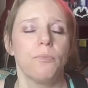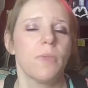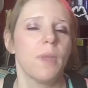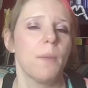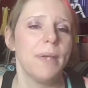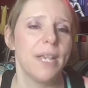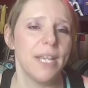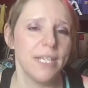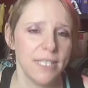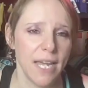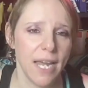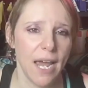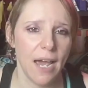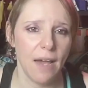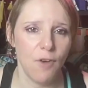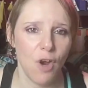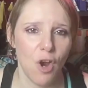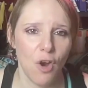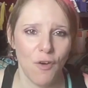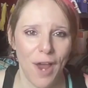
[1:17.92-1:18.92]
Because I
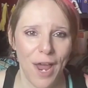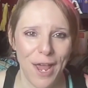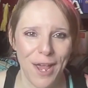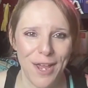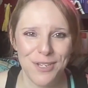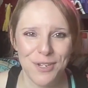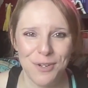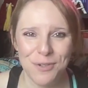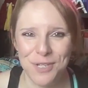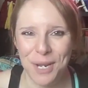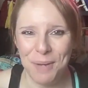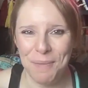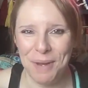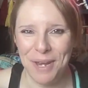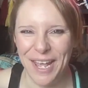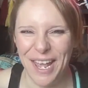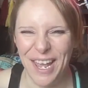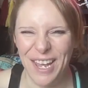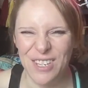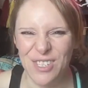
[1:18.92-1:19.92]
have RA, I don't take
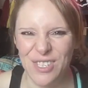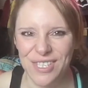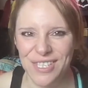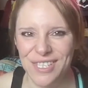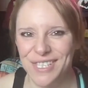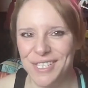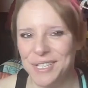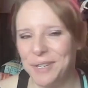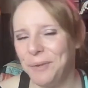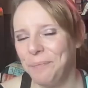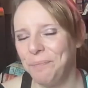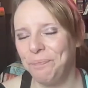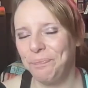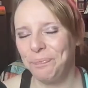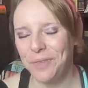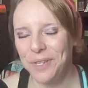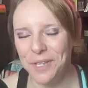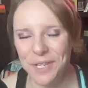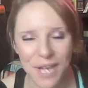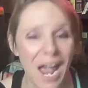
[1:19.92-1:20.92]
medications. So
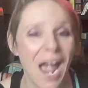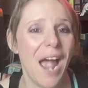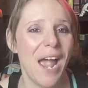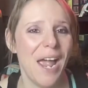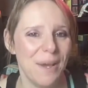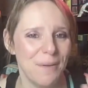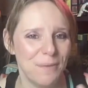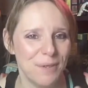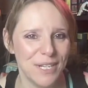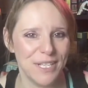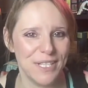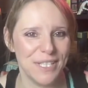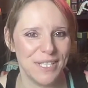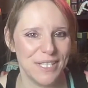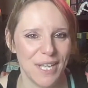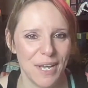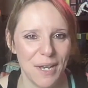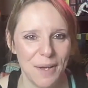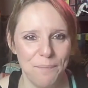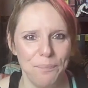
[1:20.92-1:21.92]
yeah, it
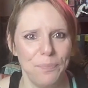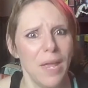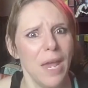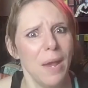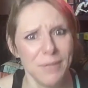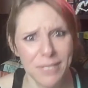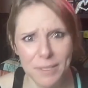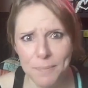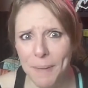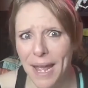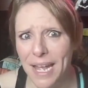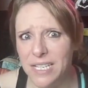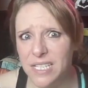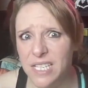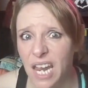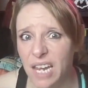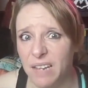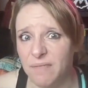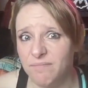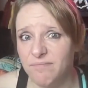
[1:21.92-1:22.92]
was a bad
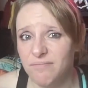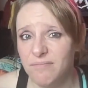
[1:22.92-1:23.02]
day.